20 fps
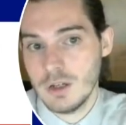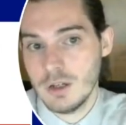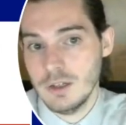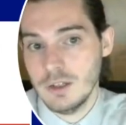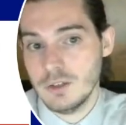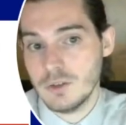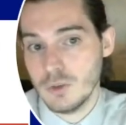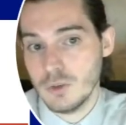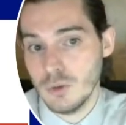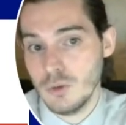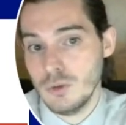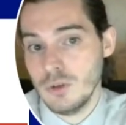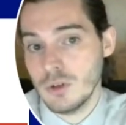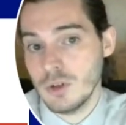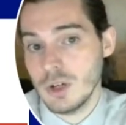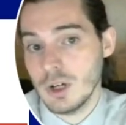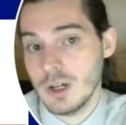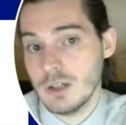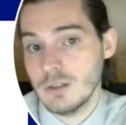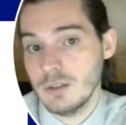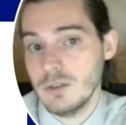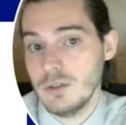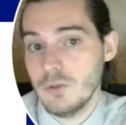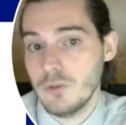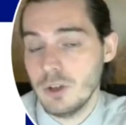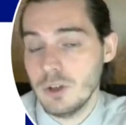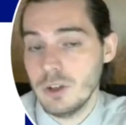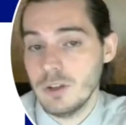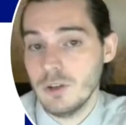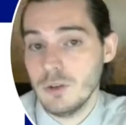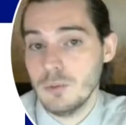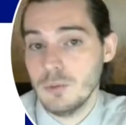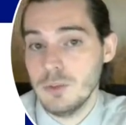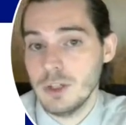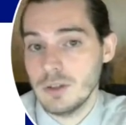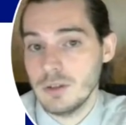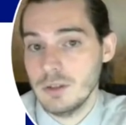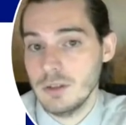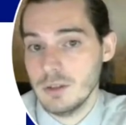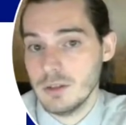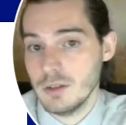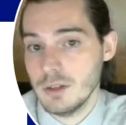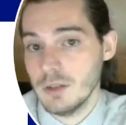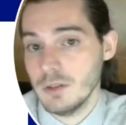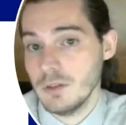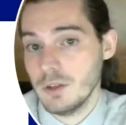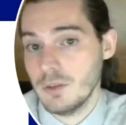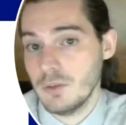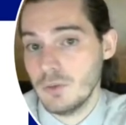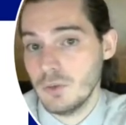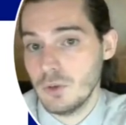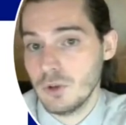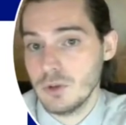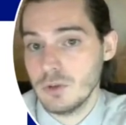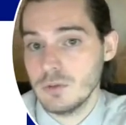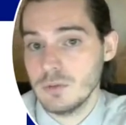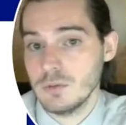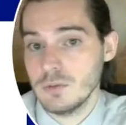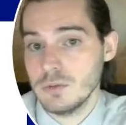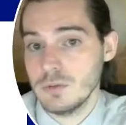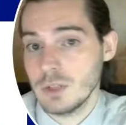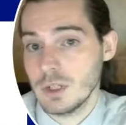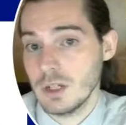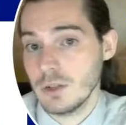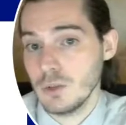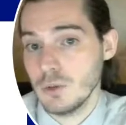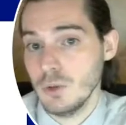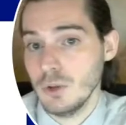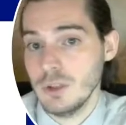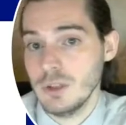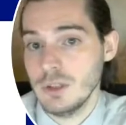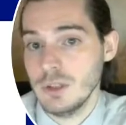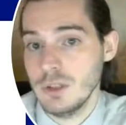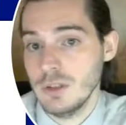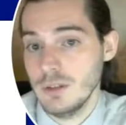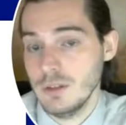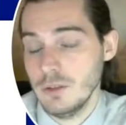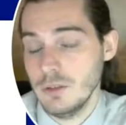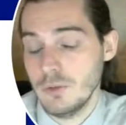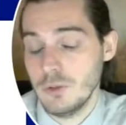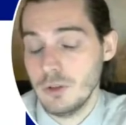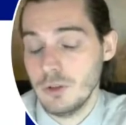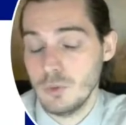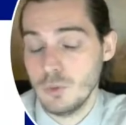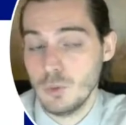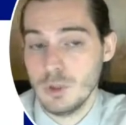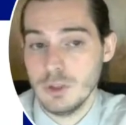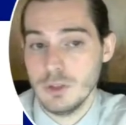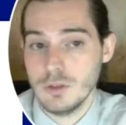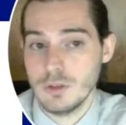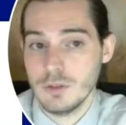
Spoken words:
Each solution has different objectives and therefore calculated in different ways,